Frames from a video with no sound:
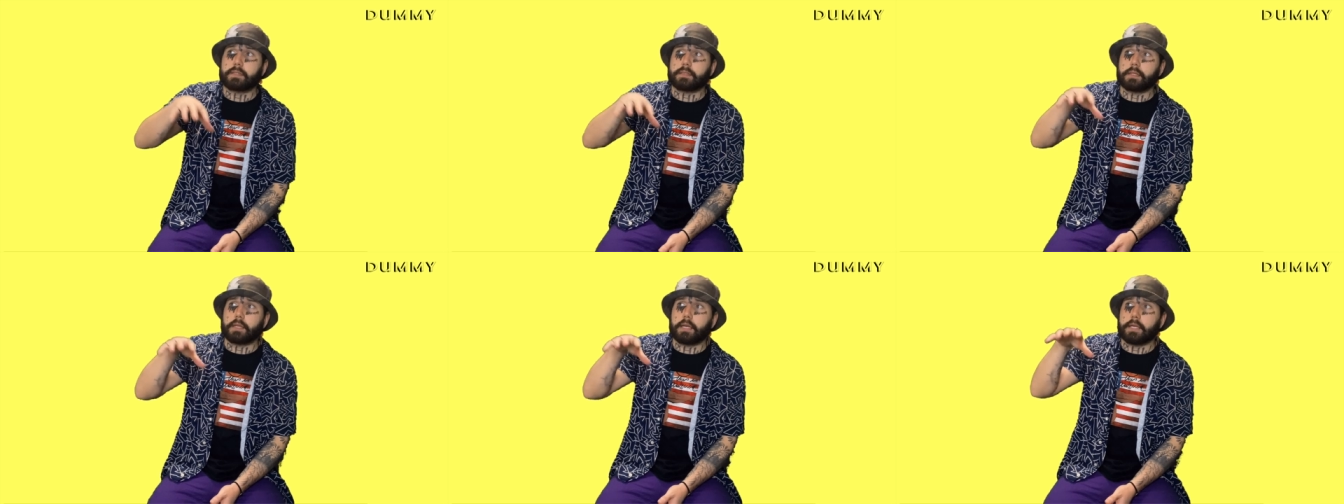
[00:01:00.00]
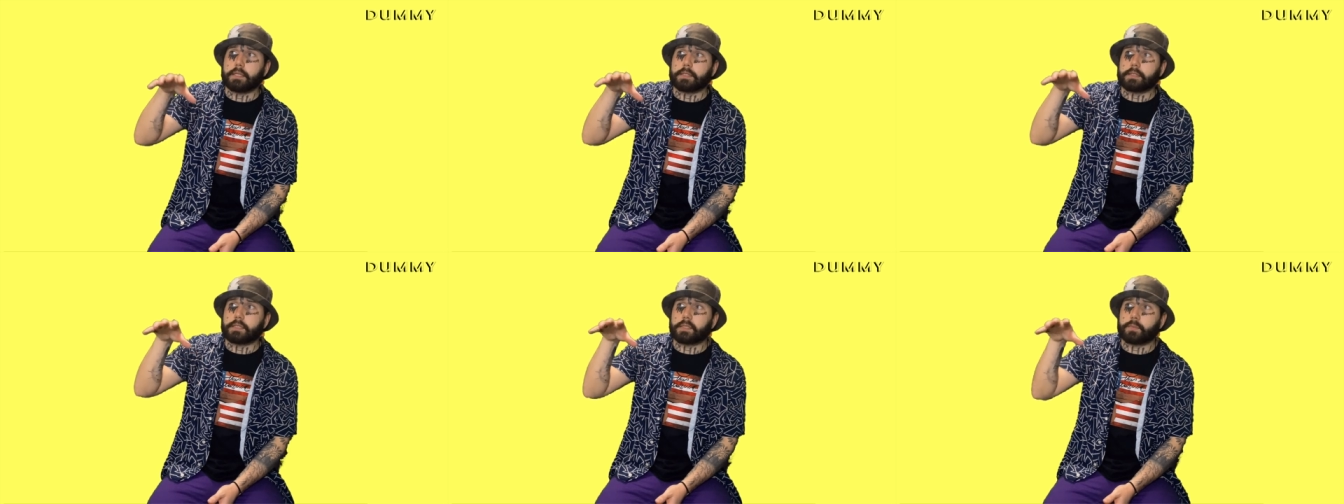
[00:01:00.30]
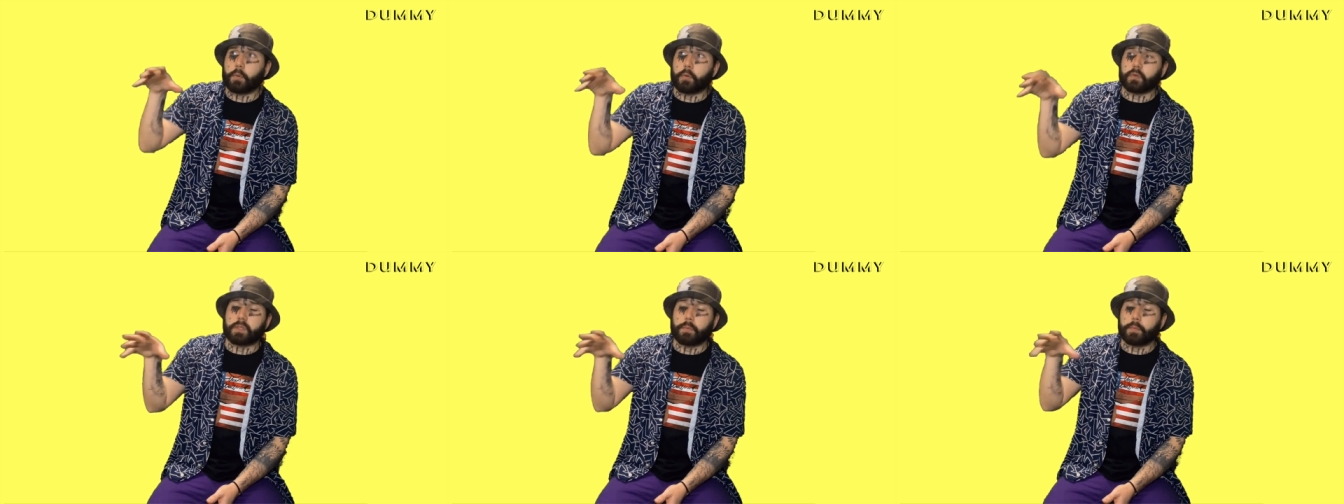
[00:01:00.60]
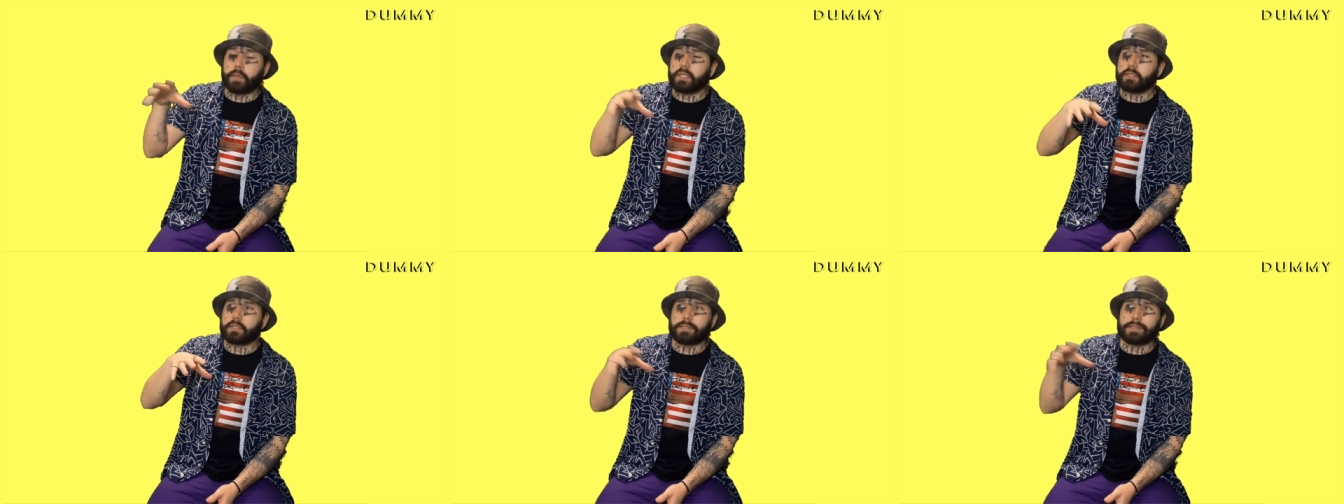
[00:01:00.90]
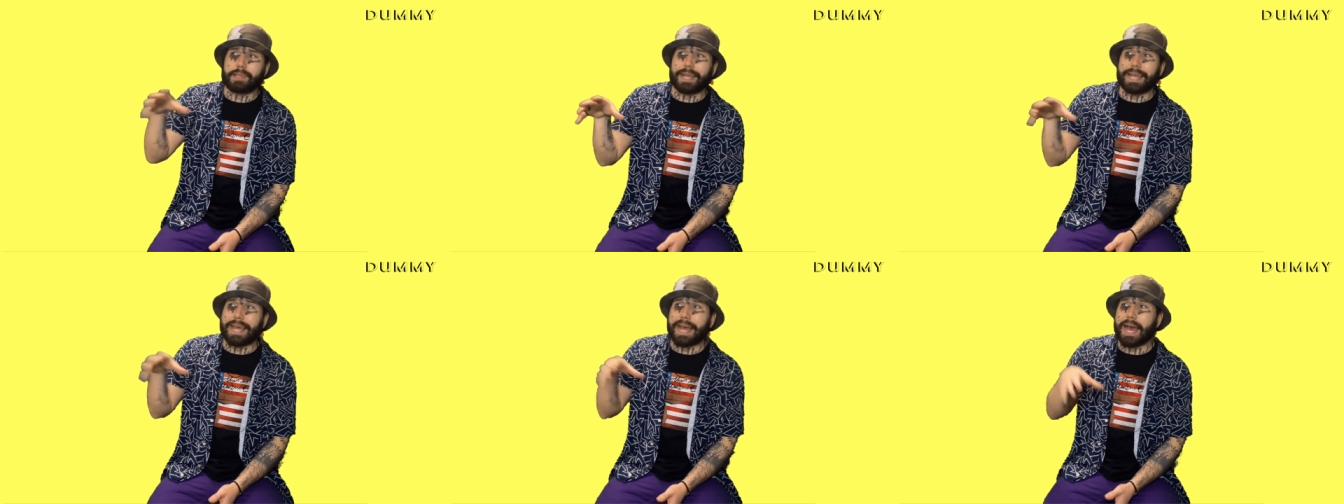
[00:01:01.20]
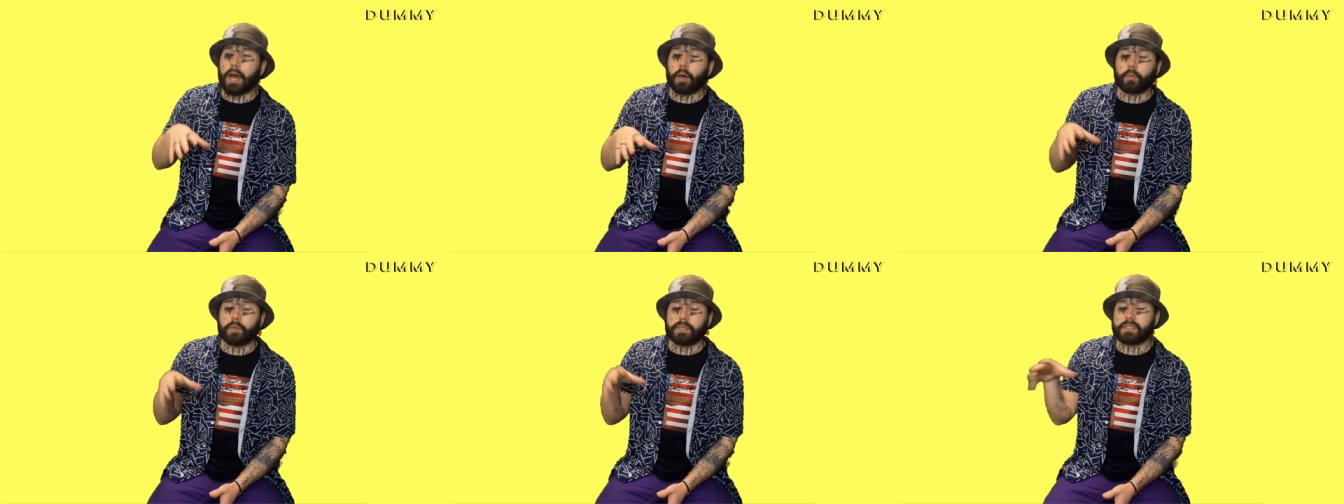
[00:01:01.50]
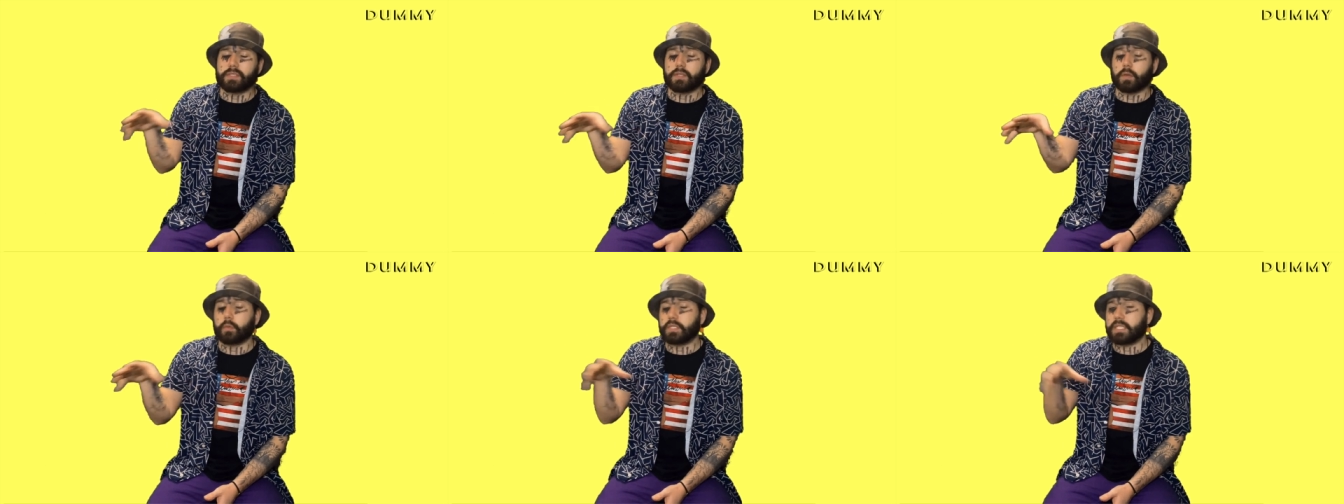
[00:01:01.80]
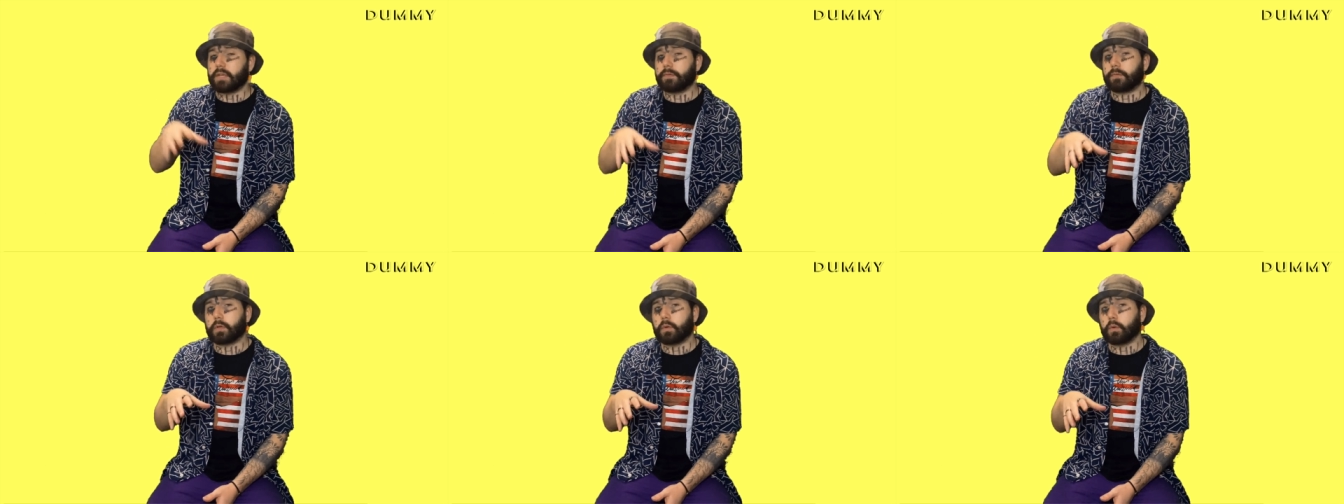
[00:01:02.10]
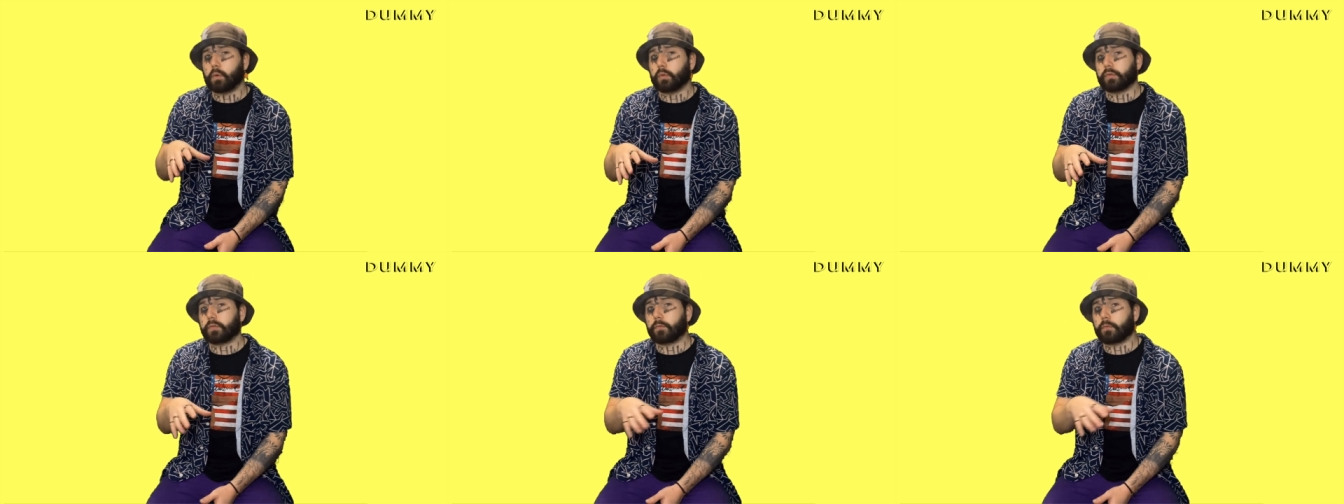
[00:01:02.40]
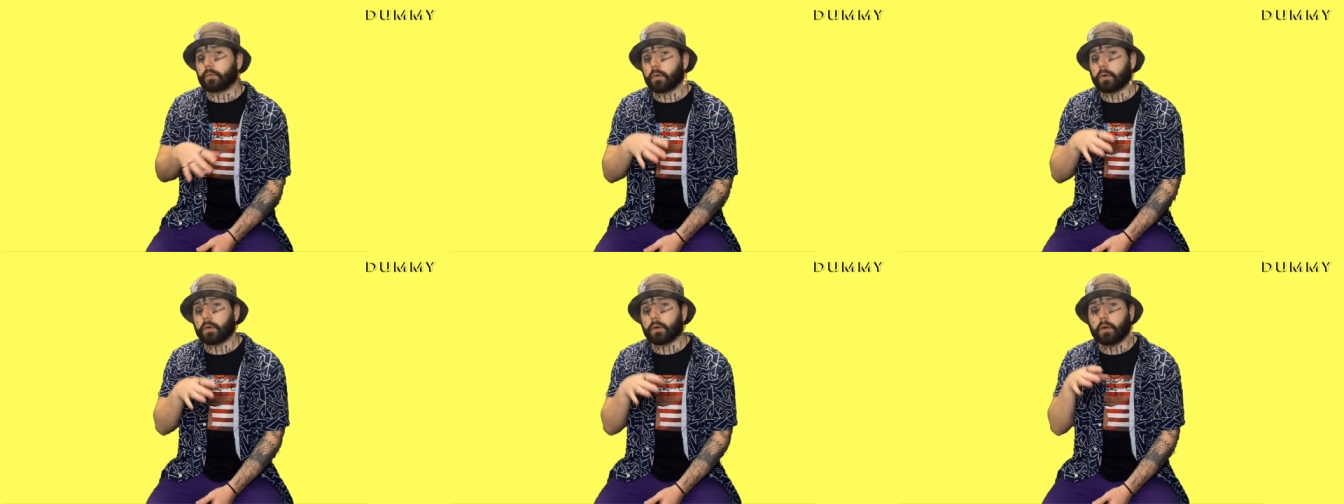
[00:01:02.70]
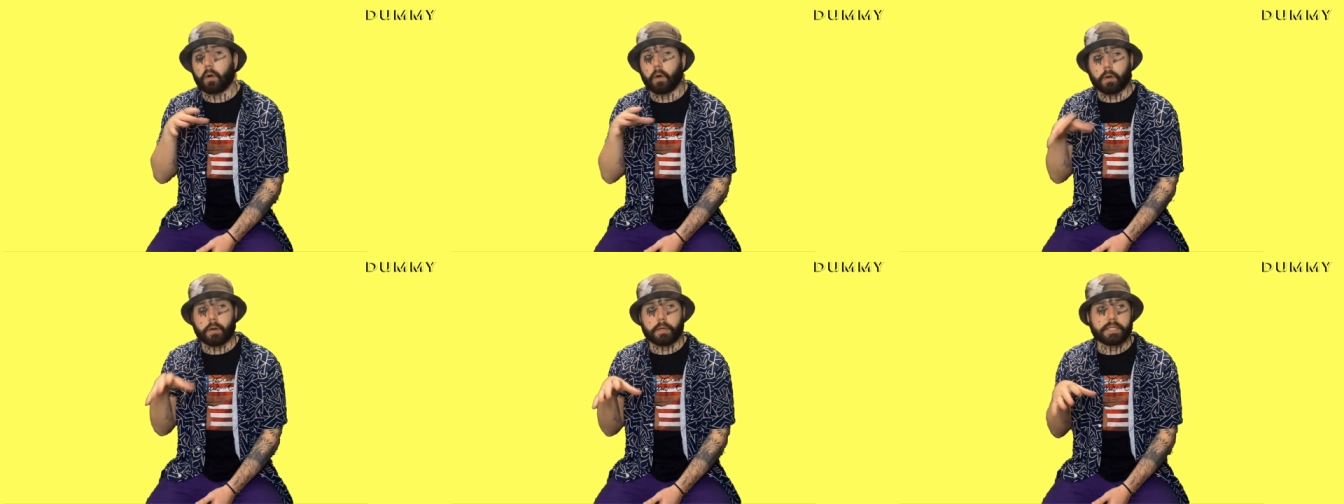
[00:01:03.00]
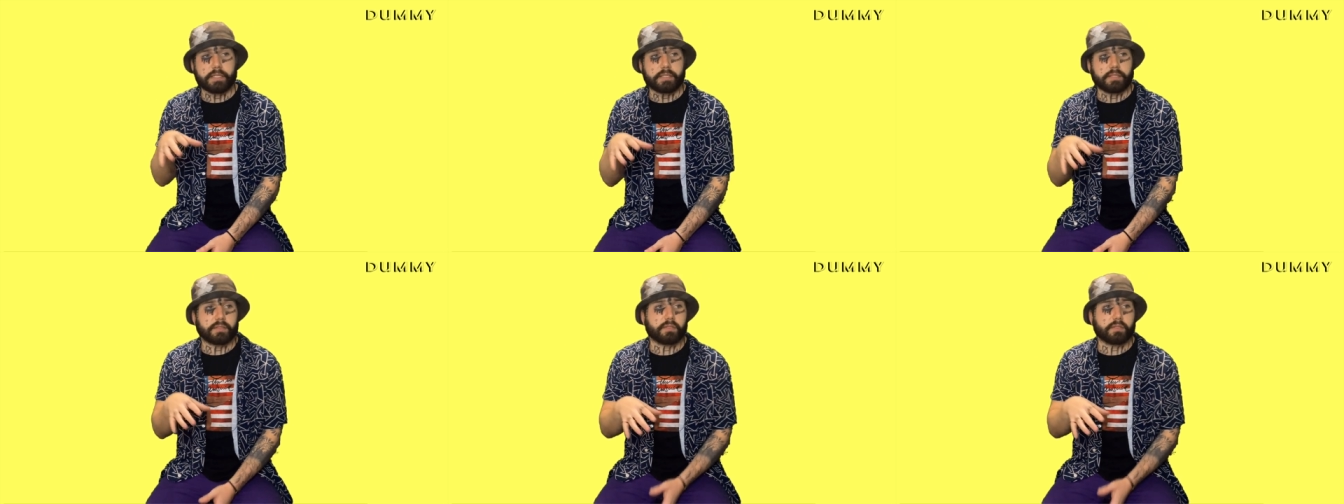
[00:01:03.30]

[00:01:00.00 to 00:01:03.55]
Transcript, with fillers: I mean, it's supposed to be just like how it's so difficult for